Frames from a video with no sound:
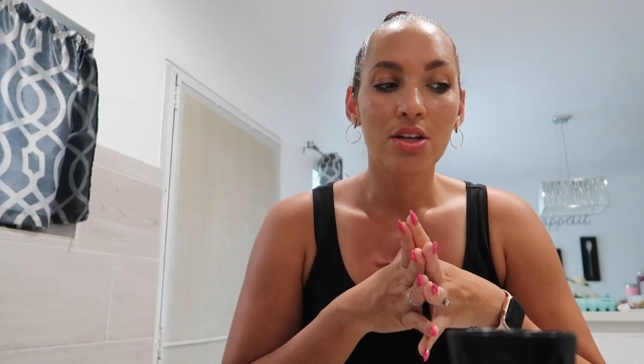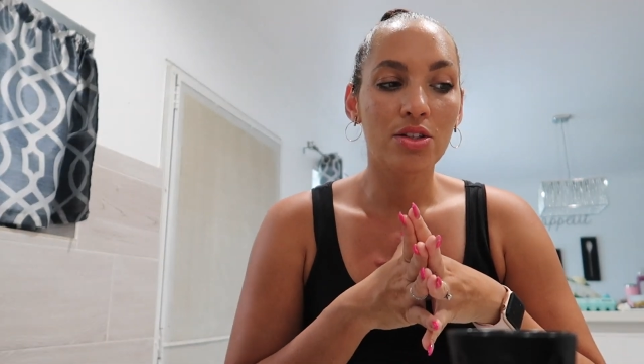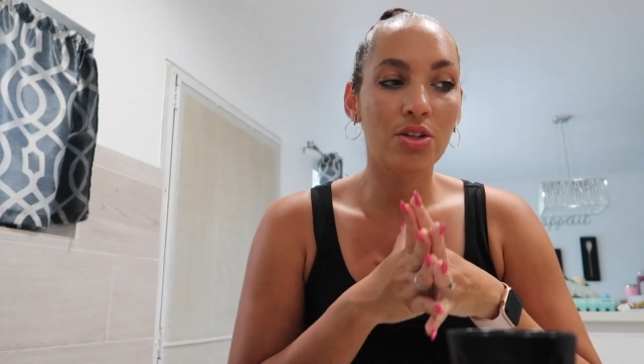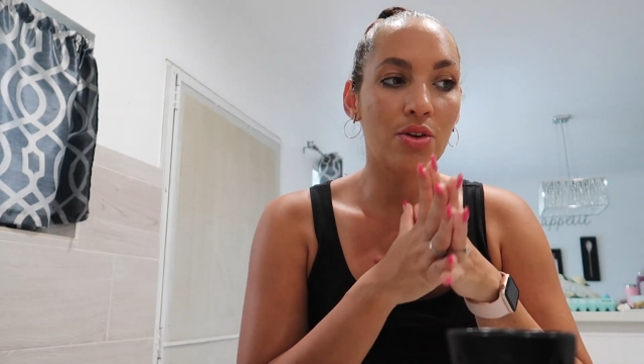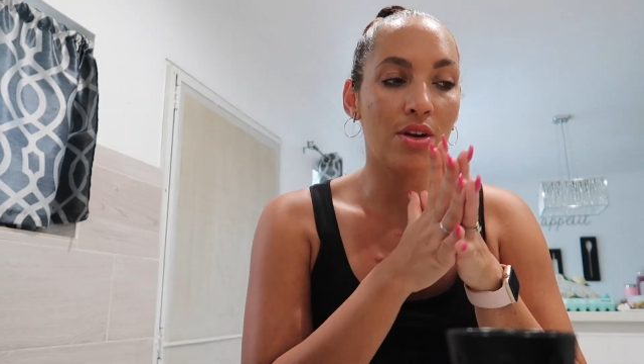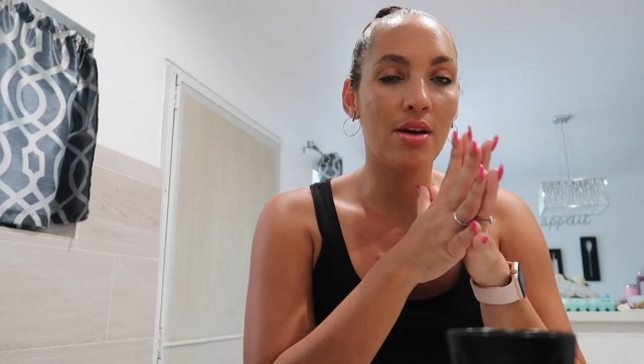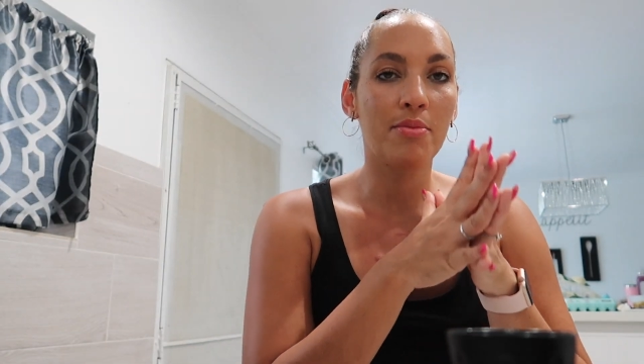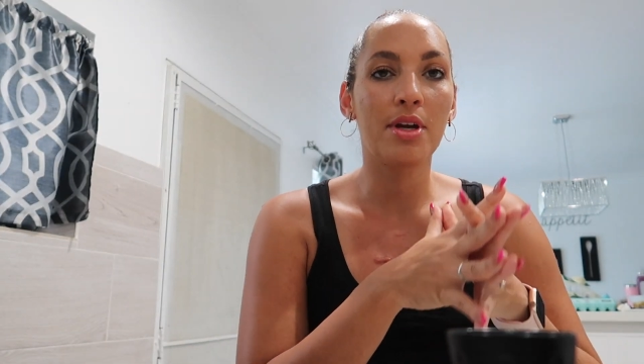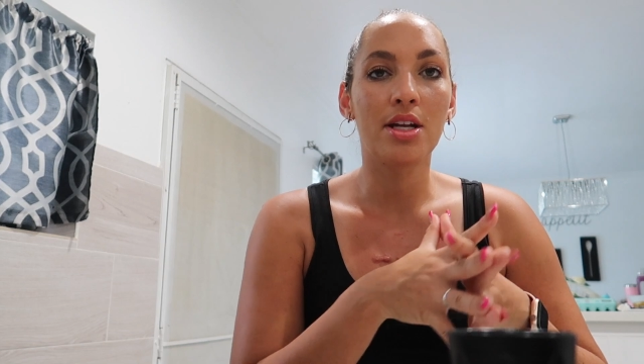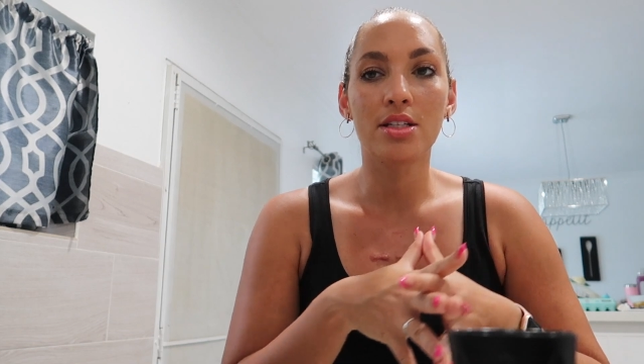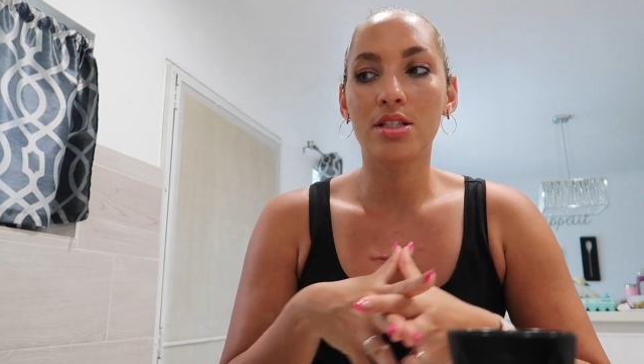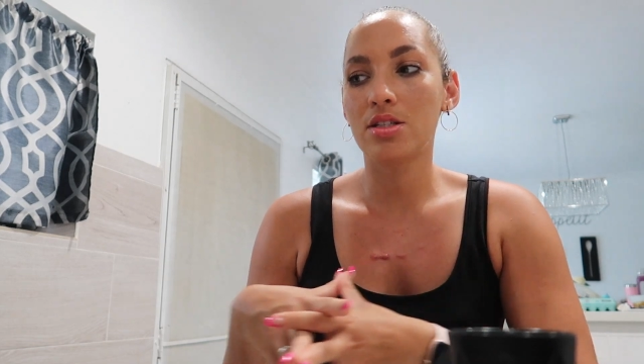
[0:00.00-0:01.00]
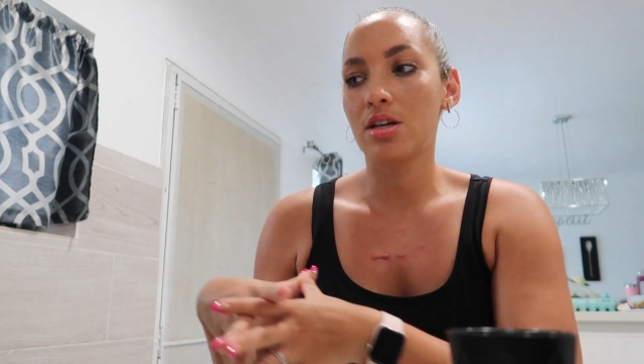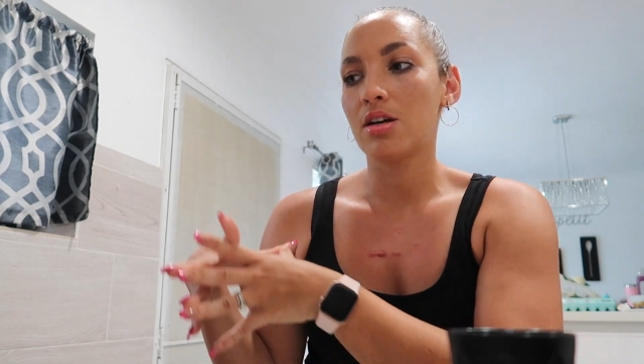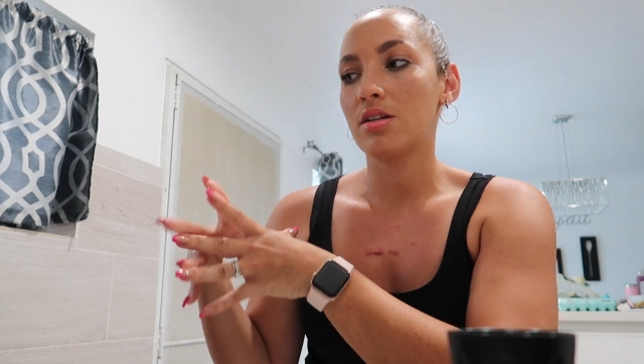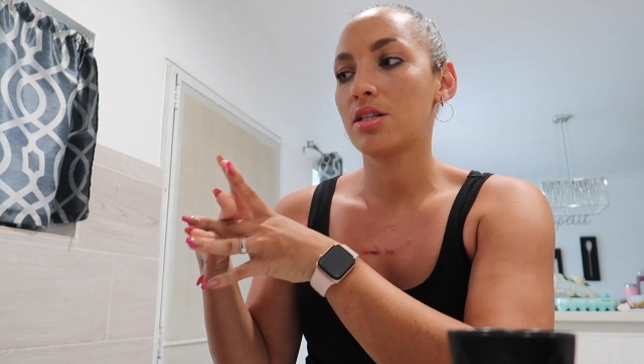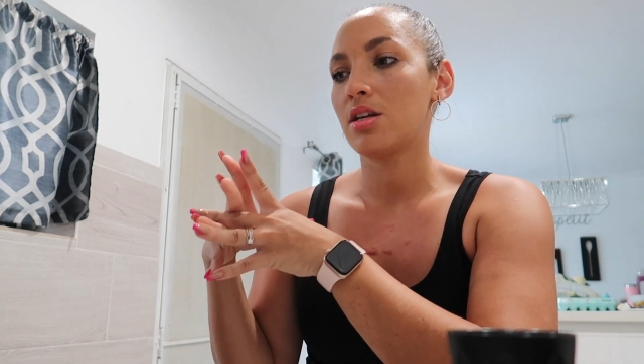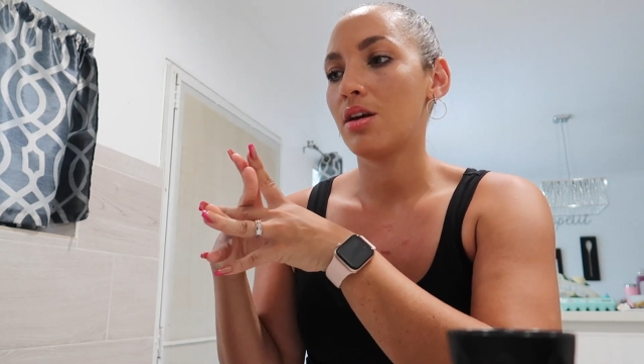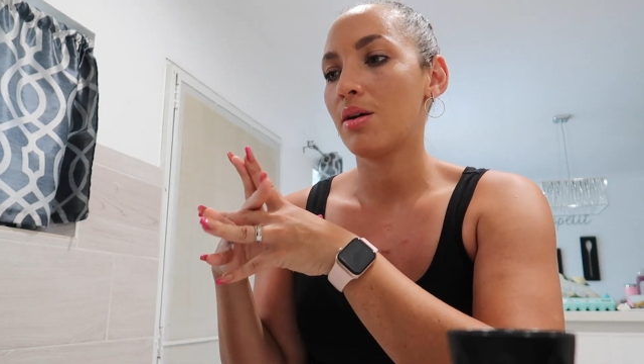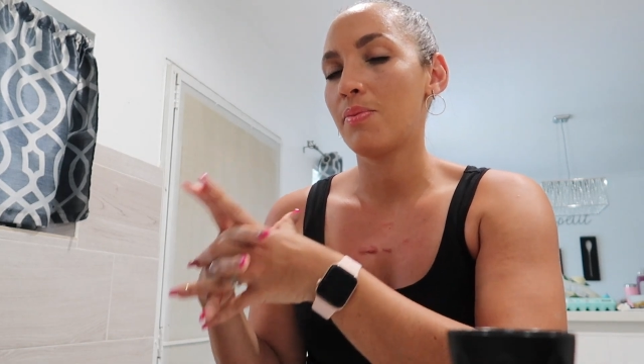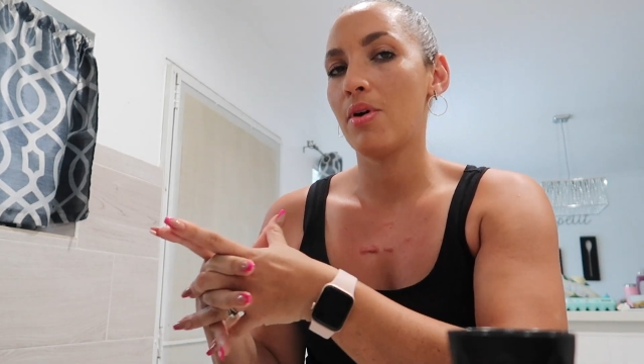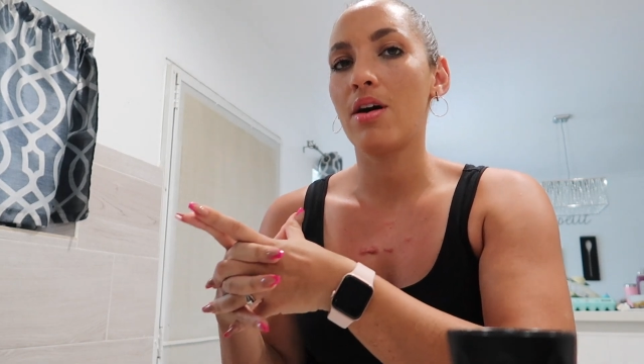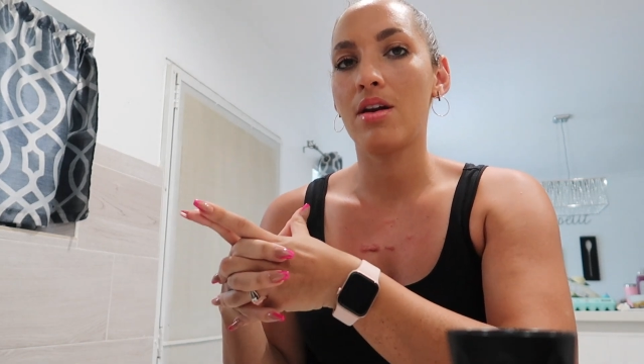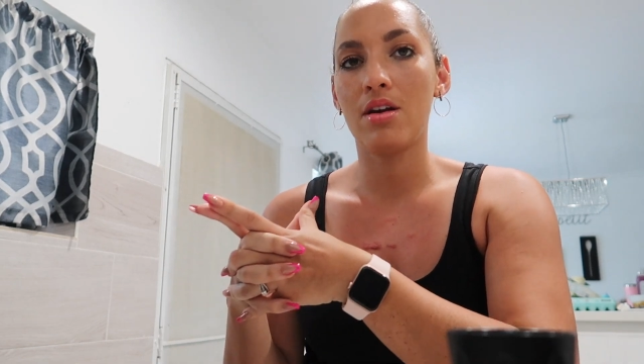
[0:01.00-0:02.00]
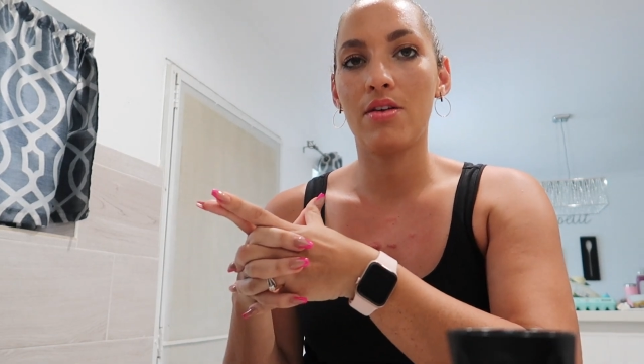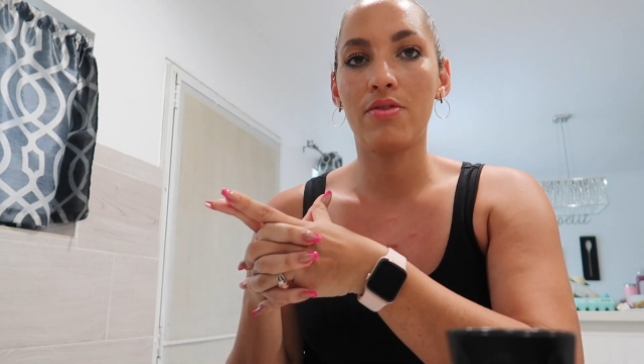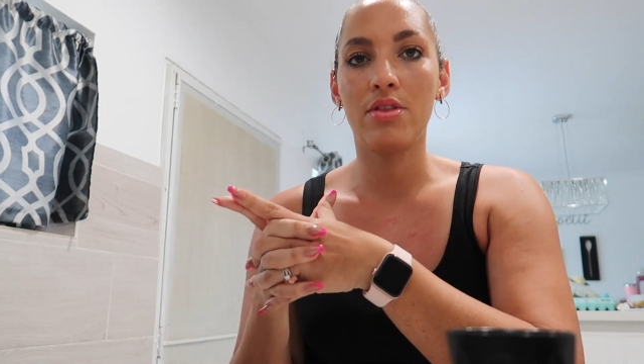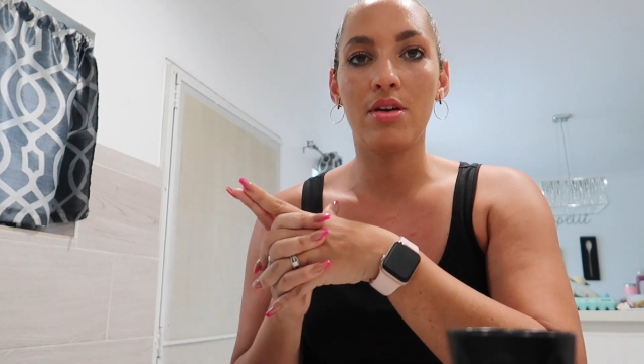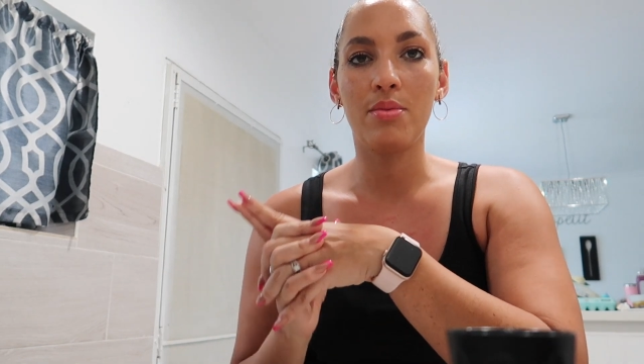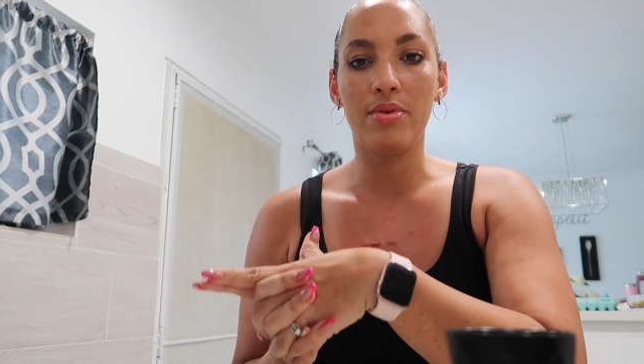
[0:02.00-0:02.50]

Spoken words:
So now I'm going to start a pot of the